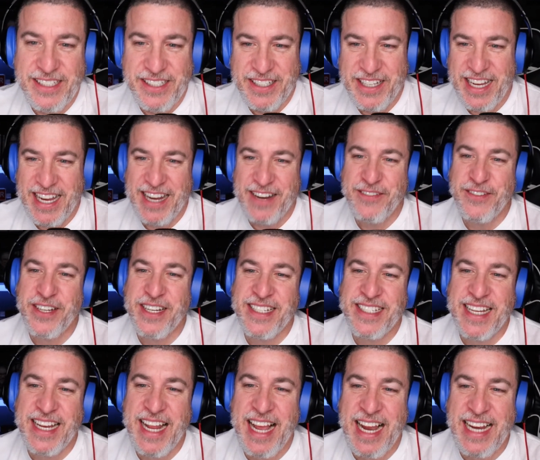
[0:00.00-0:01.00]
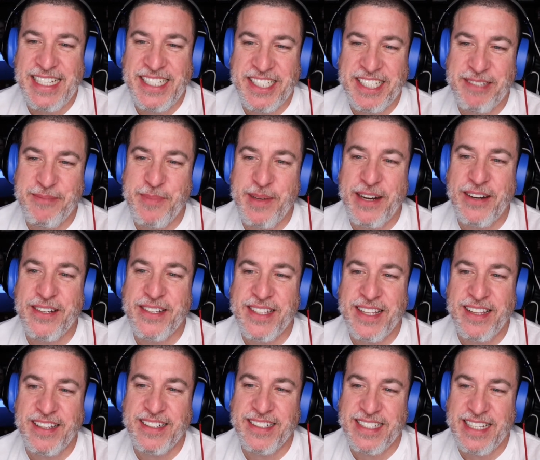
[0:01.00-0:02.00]
FJ said, hi, Jen. Barry's
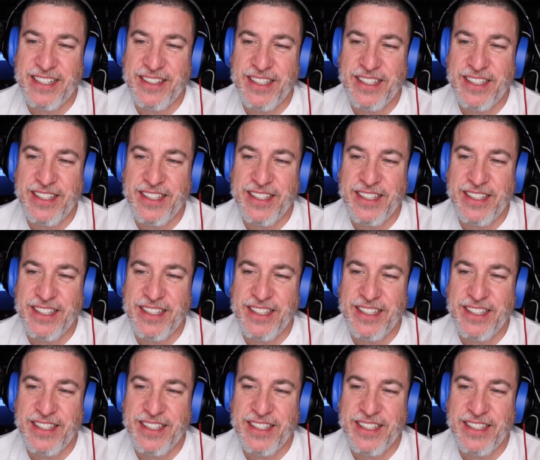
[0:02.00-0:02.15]
telling us how